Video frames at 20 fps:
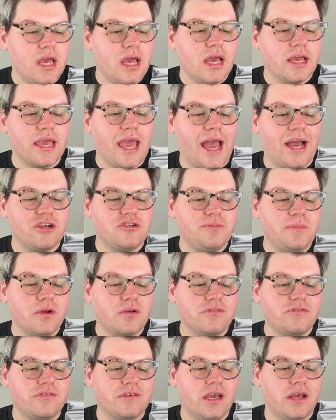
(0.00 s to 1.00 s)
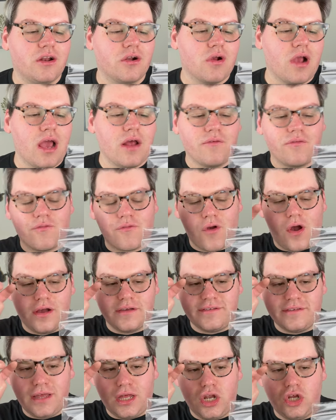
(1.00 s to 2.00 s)
cashmere cedar, and
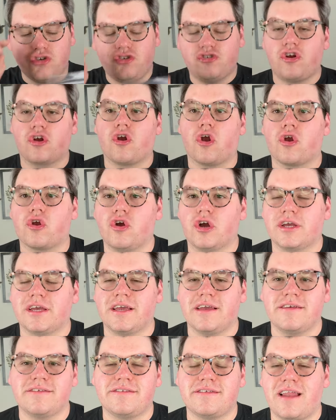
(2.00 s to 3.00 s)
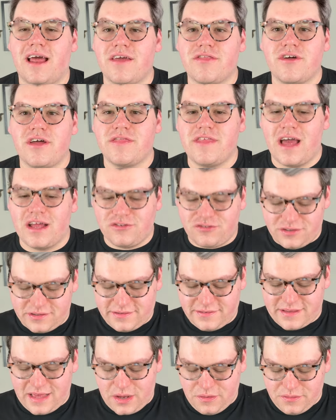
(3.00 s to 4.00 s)
frosted sugar cookies. And I thought that just
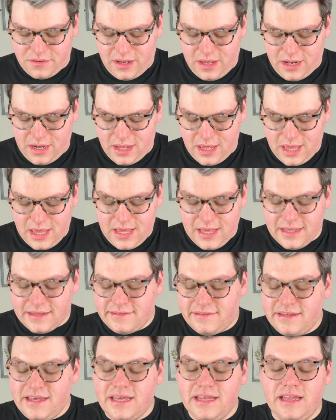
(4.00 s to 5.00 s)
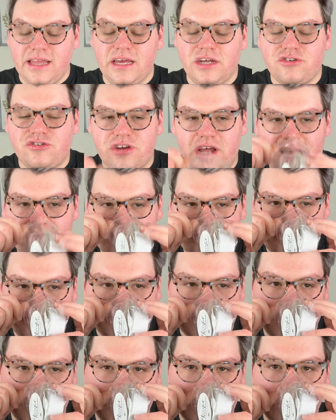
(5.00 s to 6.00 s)
sounded
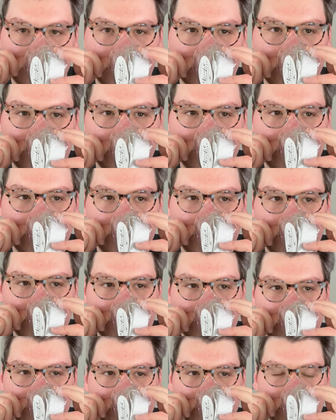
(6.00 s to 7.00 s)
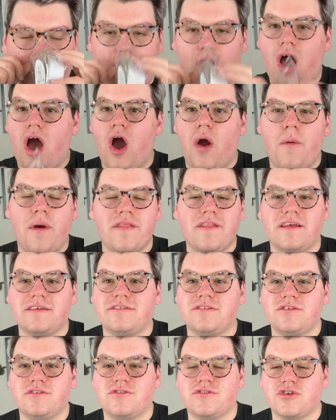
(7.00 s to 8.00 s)
delicious. Oh, and
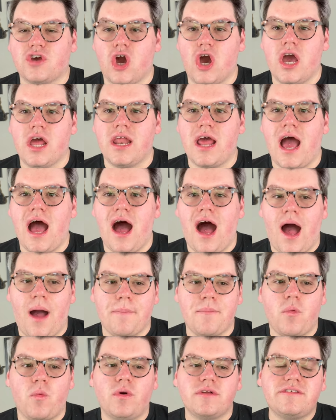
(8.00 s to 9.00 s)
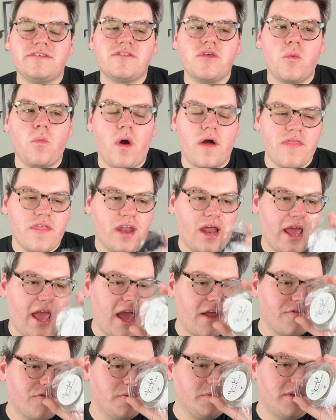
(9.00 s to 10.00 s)
this is good. Um, what's the one that I
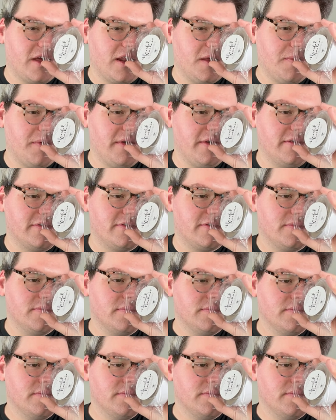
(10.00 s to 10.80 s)
had from Teddy Bee's